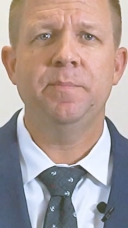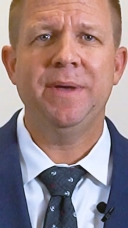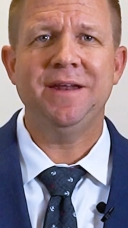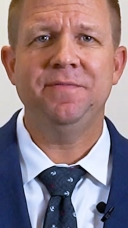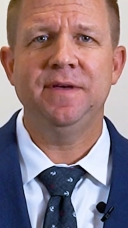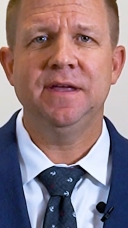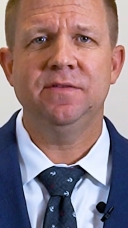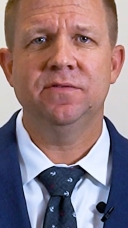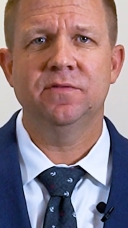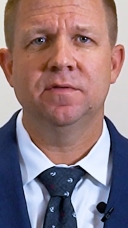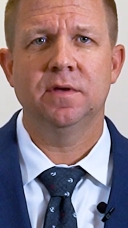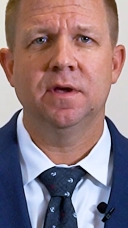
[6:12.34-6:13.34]
of the
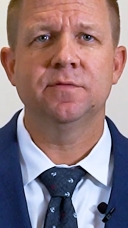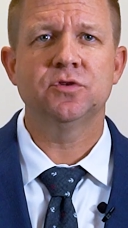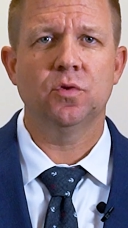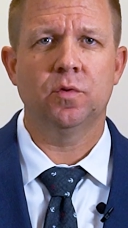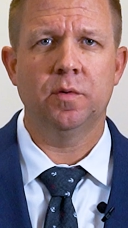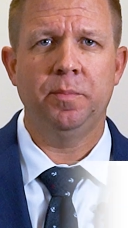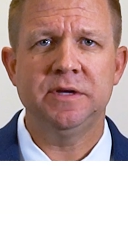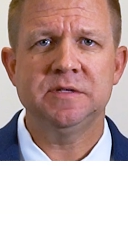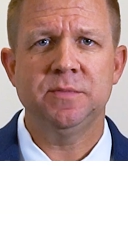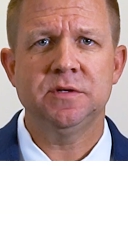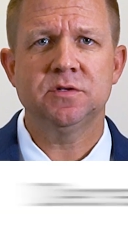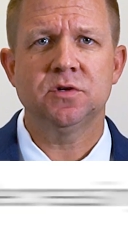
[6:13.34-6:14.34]
benefits of shoulder
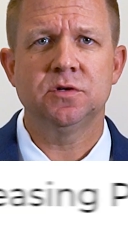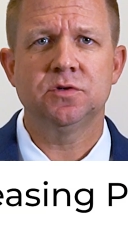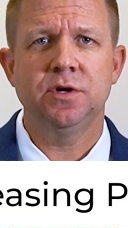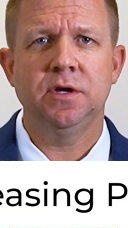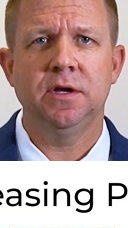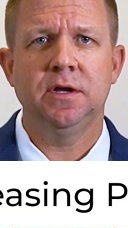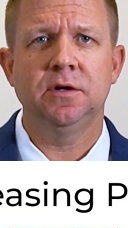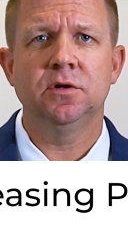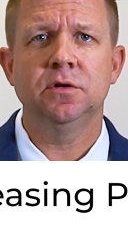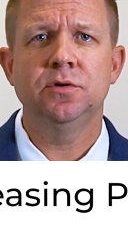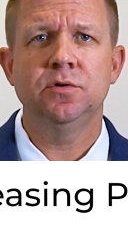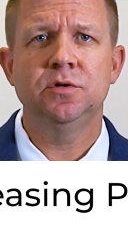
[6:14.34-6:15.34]
replacement surgery
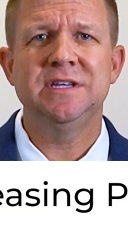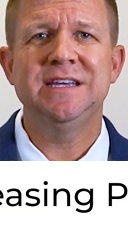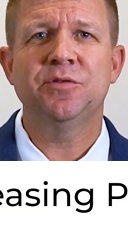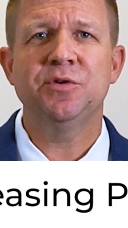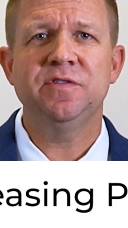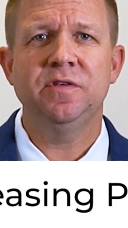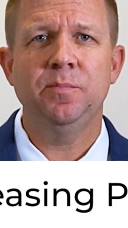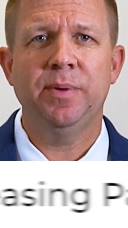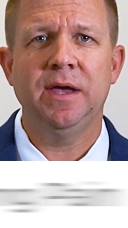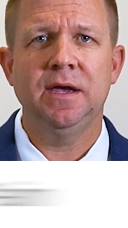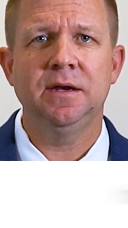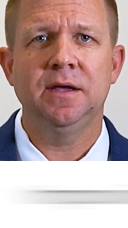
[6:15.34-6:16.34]
include decreasing
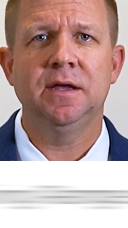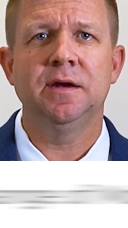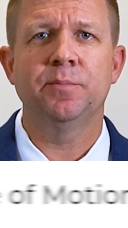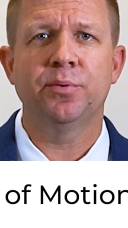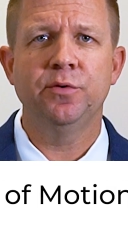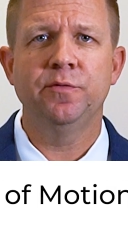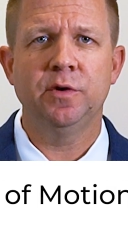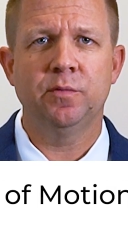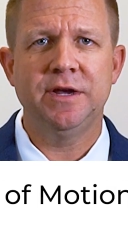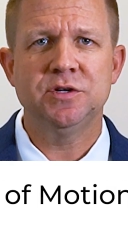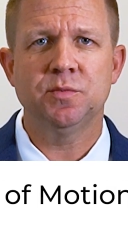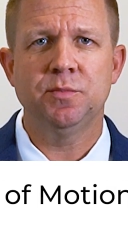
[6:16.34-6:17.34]
pain and improving
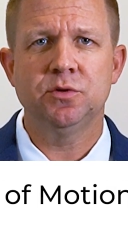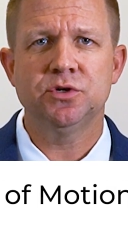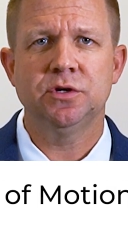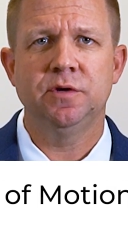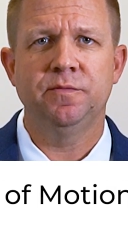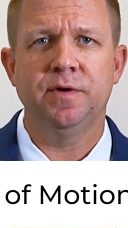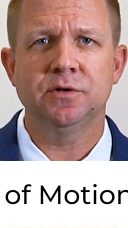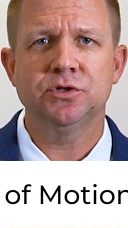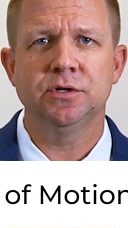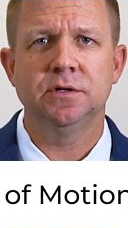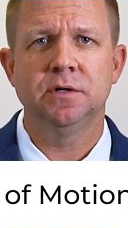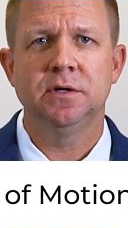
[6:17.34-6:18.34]
range of motion and
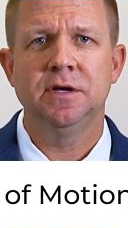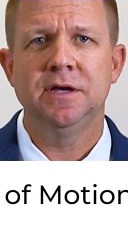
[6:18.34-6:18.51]
function.